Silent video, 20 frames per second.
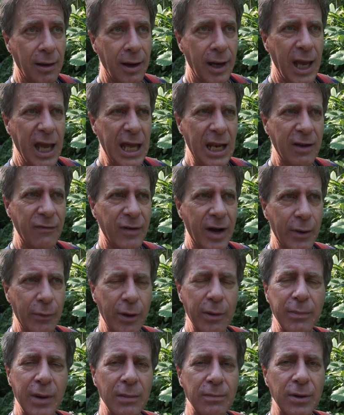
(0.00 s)
And if I
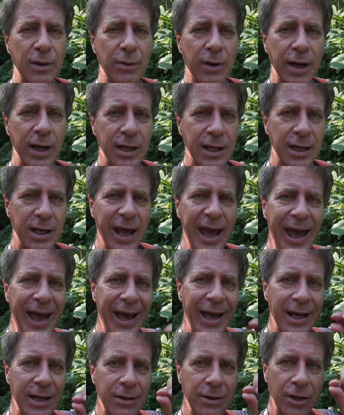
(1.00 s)
remember right, it
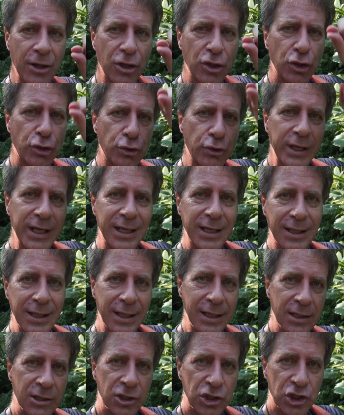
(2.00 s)
had the
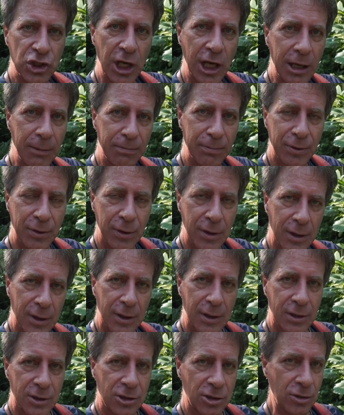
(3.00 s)
crinkly shape
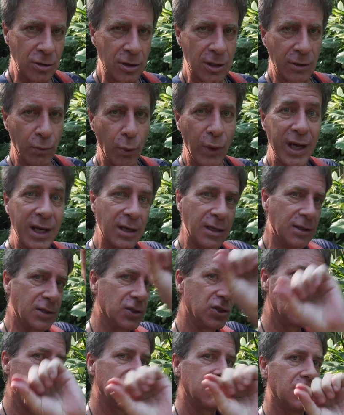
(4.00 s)
through the
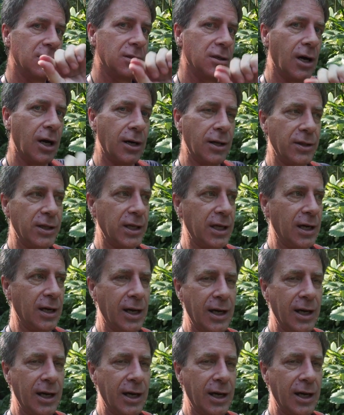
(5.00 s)
wings on the